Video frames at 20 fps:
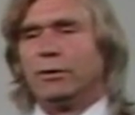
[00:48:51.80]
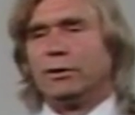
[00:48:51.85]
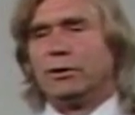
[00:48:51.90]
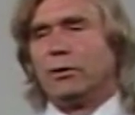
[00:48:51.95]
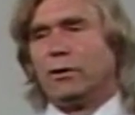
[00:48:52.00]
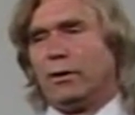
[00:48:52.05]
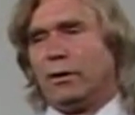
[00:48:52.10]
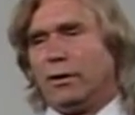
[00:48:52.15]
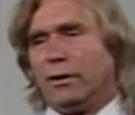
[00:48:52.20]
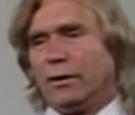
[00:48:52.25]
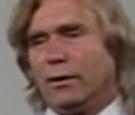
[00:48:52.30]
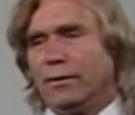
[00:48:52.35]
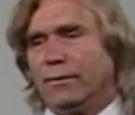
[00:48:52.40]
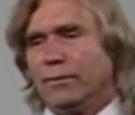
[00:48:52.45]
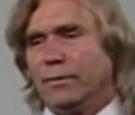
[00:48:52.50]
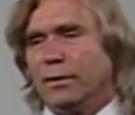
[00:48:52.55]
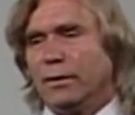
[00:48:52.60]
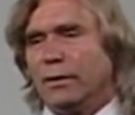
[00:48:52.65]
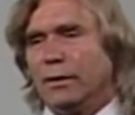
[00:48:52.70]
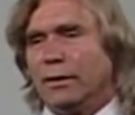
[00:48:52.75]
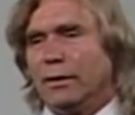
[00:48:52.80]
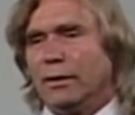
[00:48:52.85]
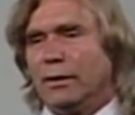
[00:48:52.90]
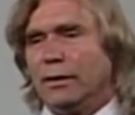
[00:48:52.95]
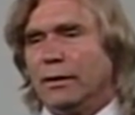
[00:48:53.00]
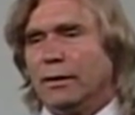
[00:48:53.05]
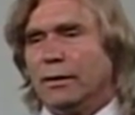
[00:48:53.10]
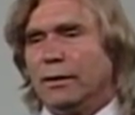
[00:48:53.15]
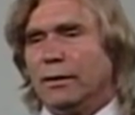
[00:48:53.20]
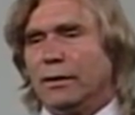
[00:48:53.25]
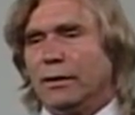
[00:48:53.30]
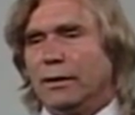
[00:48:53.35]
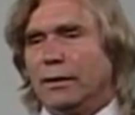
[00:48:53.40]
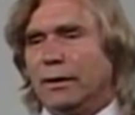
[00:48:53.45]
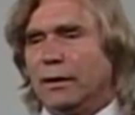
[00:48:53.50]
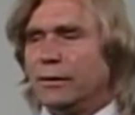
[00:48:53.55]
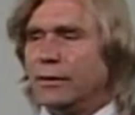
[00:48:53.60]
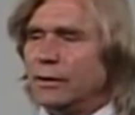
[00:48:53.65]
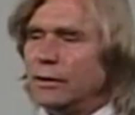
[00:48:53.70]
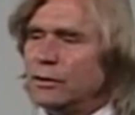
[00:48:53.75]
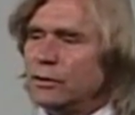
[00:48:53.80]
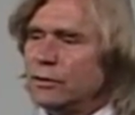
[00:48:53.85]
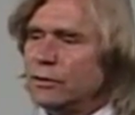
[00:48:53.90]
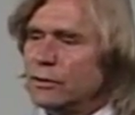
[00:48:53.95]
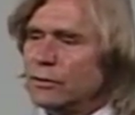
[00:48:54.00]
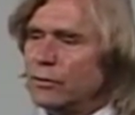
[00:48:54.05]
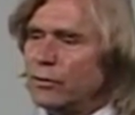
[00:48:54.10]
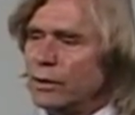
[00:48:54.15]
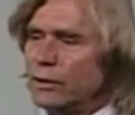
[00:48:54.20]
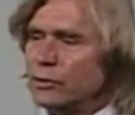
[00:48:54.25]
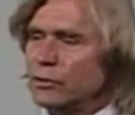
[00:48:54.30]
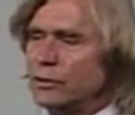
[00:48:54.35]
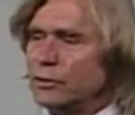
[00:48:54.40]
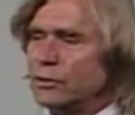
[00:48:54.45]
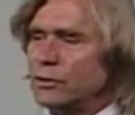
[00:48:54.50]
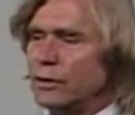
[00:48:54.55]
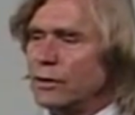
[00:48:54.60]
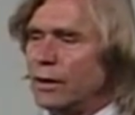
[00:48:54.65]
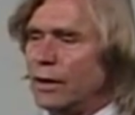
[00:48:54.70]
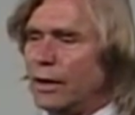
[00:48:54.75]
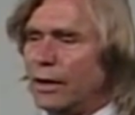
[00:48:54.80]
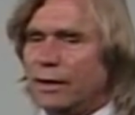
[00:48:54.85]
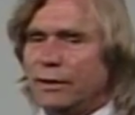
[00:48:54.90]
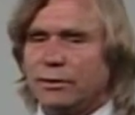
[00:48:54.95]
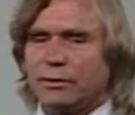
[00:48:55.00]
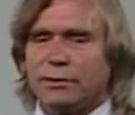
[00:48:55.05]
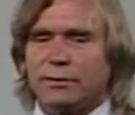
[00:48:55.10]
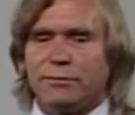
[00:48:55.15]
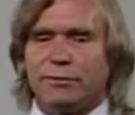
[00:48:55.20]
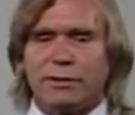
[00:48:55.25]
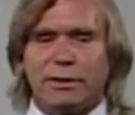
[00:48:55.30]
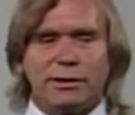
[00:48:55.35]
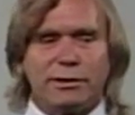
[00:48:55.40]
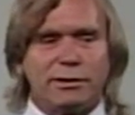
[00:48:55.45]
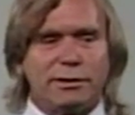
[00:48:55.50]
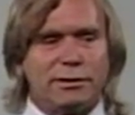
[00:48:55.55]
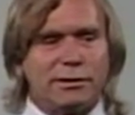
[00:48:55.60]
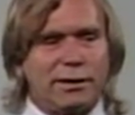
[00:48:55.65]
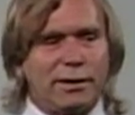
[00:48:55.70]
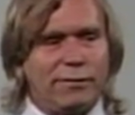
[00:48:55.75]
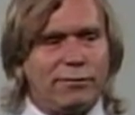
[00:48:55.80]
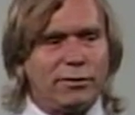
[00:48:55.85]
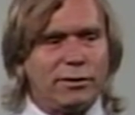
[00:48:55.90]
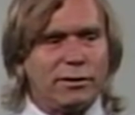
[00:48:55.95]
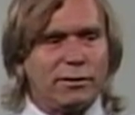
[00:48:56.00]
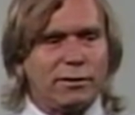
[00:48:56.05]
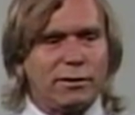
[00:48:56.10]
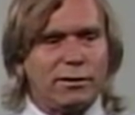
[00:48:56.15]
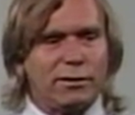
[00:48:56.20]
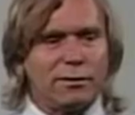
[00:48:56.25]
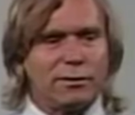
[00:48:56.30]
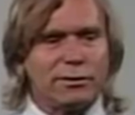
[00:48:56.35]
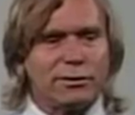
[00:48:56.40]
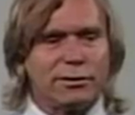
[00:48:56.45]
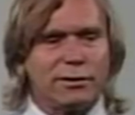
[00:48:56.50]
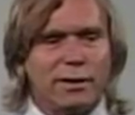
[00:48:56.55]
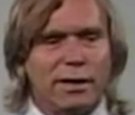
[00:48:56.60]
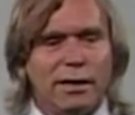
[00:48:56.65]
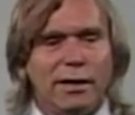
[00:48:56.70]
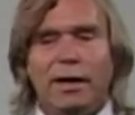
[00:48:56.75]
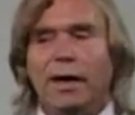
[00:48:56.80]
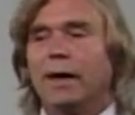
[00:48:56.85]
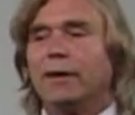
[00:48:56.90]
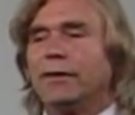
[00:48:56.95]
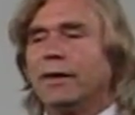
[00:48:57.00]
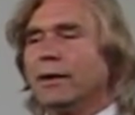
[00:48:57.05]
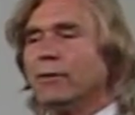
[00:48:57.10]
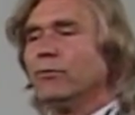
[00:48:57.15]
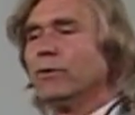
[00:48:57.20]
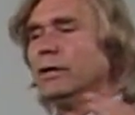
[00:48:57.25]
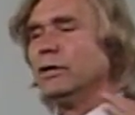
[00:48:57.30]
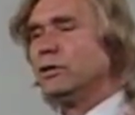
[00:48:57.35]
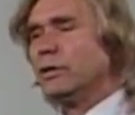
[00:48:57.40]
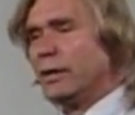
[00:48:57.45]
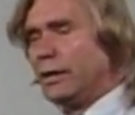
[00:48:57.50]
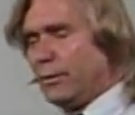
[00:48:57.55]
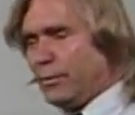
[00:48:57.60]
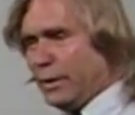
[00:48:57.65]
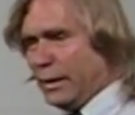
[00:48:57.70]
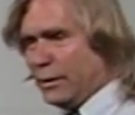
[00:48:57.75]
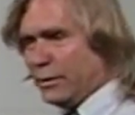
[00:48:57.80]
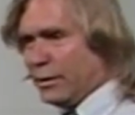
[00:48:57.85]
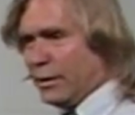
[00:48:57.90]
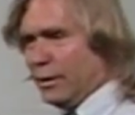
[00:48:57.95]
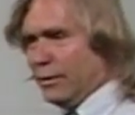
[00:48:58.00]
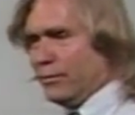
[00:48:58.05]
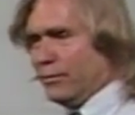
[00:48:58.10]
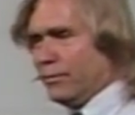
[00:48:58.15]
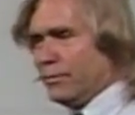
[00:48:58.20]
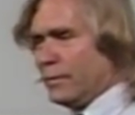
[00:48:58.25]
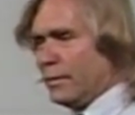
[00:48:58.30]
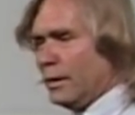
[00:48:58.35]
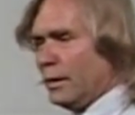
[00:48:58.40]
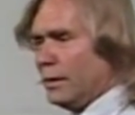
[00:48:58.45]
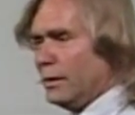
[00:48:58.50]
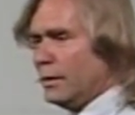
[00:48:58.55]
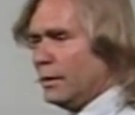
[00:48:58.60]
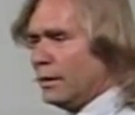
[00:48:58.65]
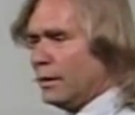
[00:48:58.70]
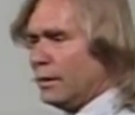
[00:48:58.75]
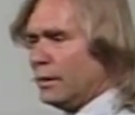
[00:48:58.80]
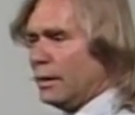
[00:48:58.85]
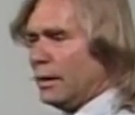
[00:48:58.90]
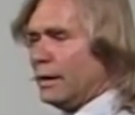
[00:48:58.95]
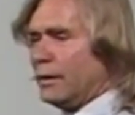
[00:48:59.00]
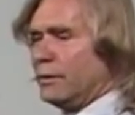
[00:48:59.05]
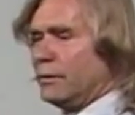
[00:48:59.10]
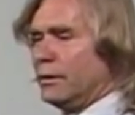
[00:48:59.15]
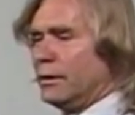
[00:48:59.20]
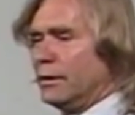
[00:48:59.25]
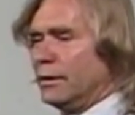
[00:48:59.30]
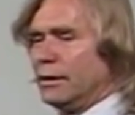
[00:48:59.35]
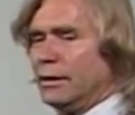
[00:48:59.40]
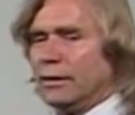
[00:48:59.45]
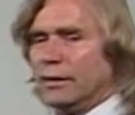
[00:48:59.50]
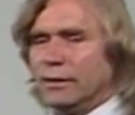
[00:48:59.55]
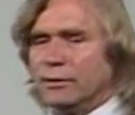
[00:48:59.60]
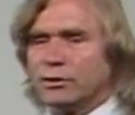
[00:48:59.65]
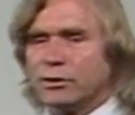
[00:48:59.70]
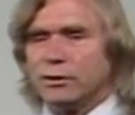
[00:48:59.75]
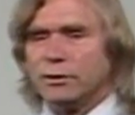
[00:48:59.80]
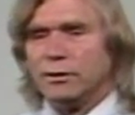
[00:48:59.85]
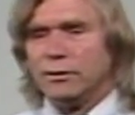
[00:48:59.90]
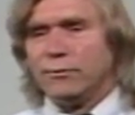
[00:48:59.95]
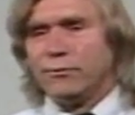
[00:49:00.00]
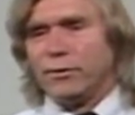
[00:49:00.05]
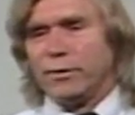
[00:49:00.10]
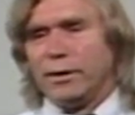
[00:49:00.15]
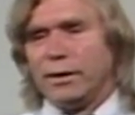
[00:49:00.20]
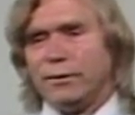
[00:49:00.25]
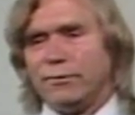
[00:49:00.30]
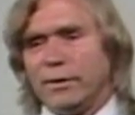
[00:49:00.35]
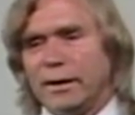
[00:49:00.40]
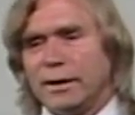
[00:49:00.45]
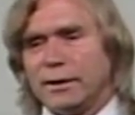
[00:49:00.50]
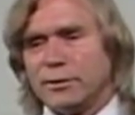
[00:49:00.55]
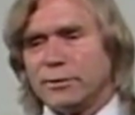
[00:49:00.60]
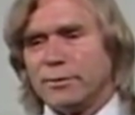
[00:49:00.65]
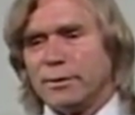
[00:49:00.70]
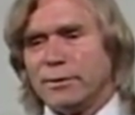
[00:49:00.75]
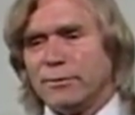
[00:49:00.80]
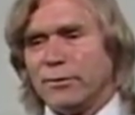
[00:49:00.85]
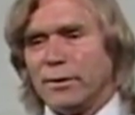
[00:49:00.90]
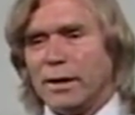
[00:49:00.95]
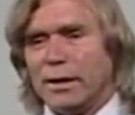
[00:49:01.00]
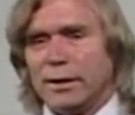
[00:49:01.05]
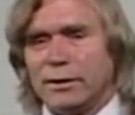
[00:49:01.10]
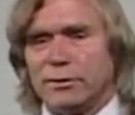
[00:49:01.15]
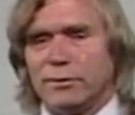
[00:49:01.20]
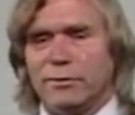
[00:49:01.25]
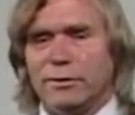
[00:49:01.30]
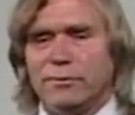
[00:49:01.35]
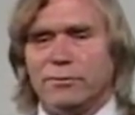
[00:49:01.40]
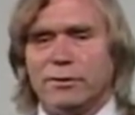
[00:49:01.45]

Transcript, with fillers: a dog? And these questions are asked of 6- and 7-year-olds, and they reason about them. And the Institute for the Advancement of Philosophy